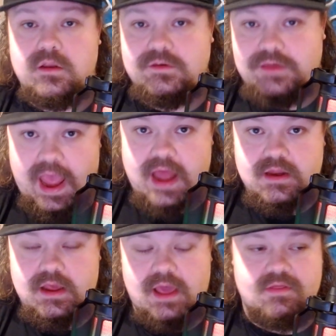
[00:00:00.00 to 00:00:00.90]
dad,
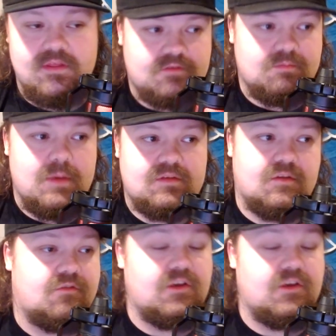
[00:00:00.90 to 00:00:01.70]
and this makes his